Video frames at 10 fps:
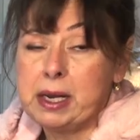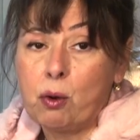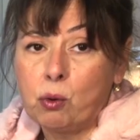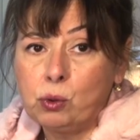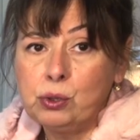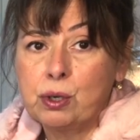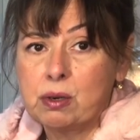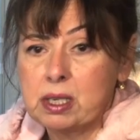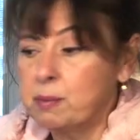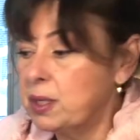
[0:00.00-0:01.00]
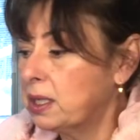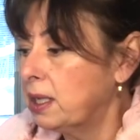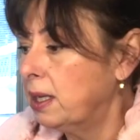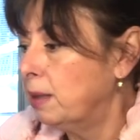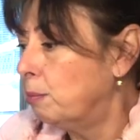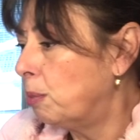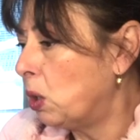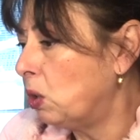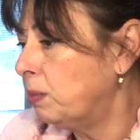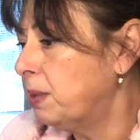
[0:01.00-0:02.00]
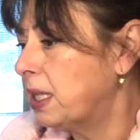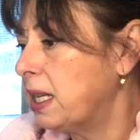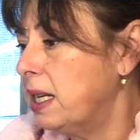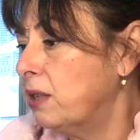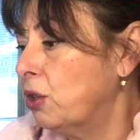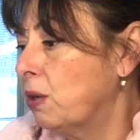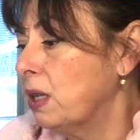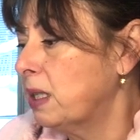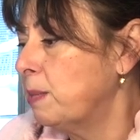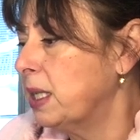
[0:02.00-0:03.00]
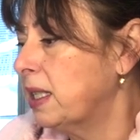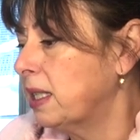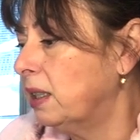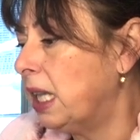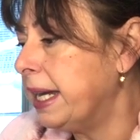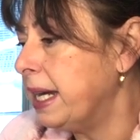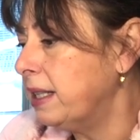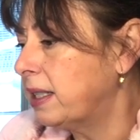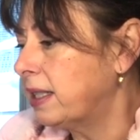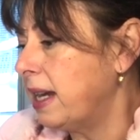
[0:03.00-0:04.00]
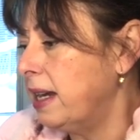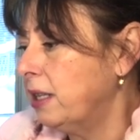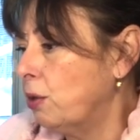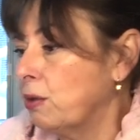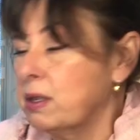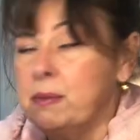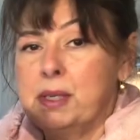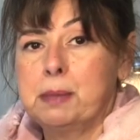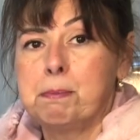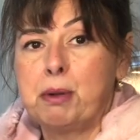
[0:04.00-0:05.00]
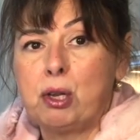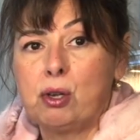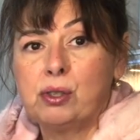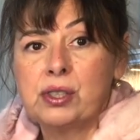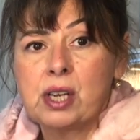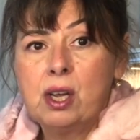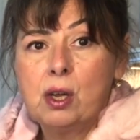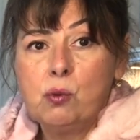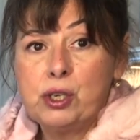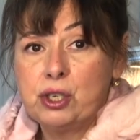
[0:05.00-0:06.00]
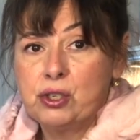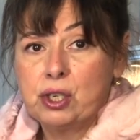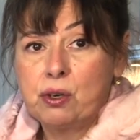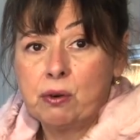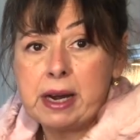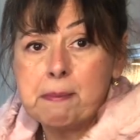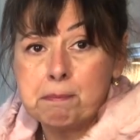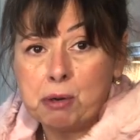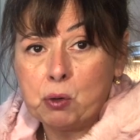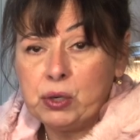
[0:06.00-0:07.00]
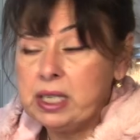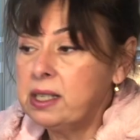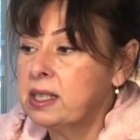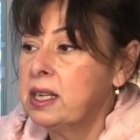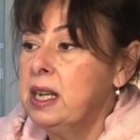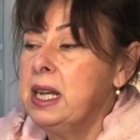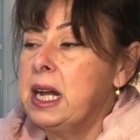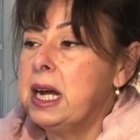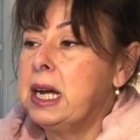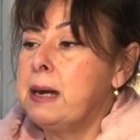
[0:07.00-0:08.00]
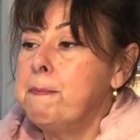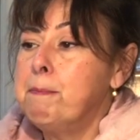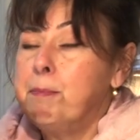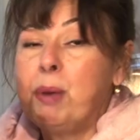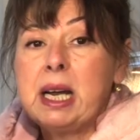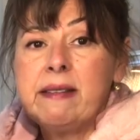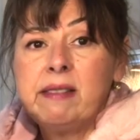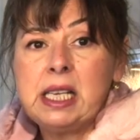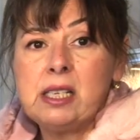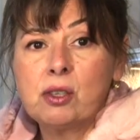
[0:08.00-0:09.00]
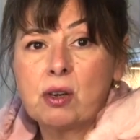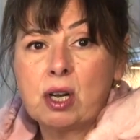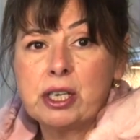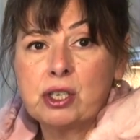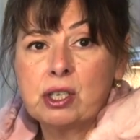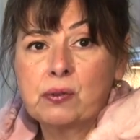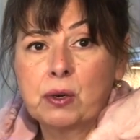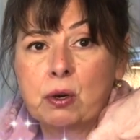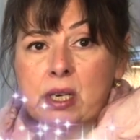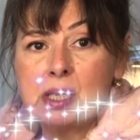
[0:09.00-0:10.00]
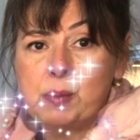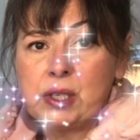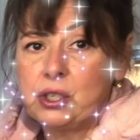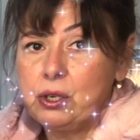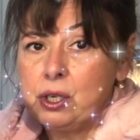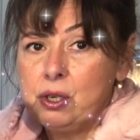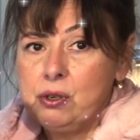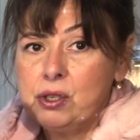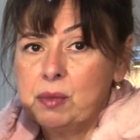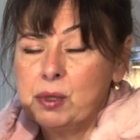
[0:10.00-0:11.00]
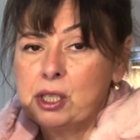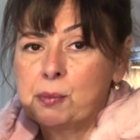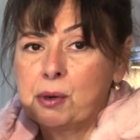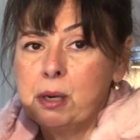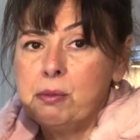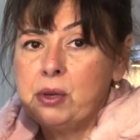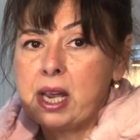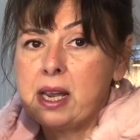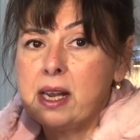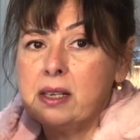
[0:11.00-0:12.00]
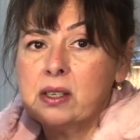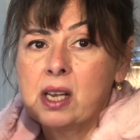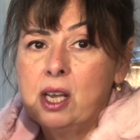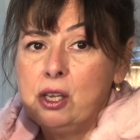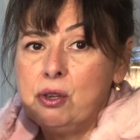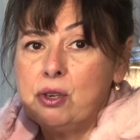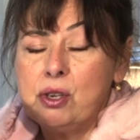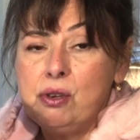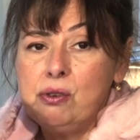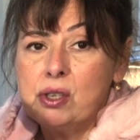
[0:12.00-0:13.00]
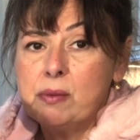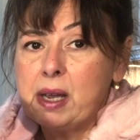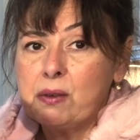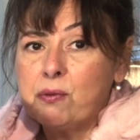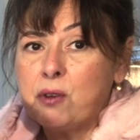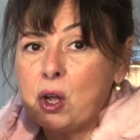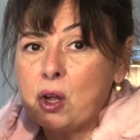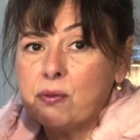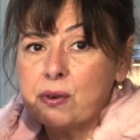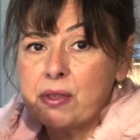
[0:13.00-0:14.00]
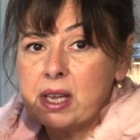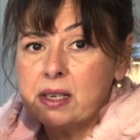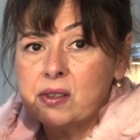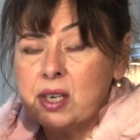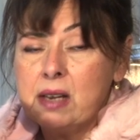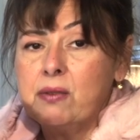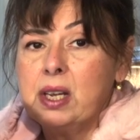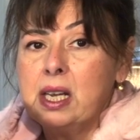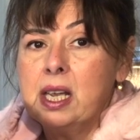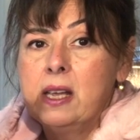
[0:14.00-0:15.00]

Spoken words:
old Christmas bulbs and Christmas lights and Christmas balls, which is a great bonus. But these are not just for Christmas. You can use them in spring bouquets. You can use them at fall for Thanksgiving.